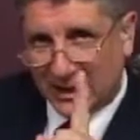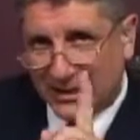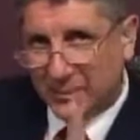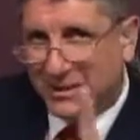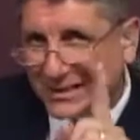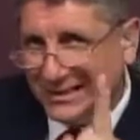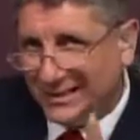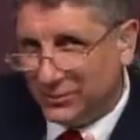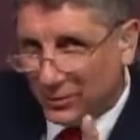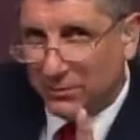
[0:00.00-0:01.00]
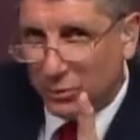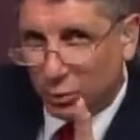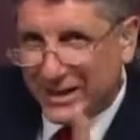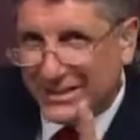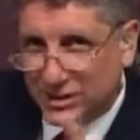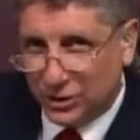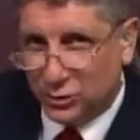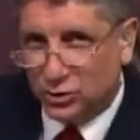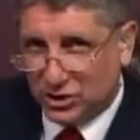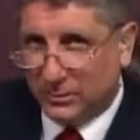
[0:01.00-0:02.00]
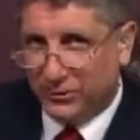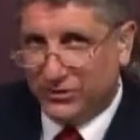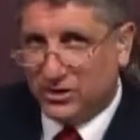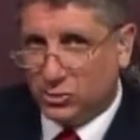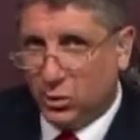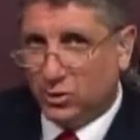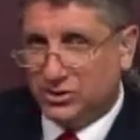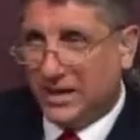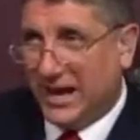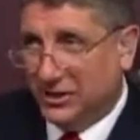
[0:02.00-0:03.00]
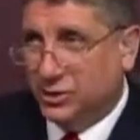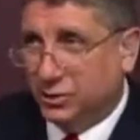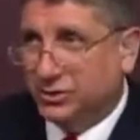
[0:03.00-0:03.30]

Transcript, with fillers: Let me, let me read to you some of these quotes, and you'll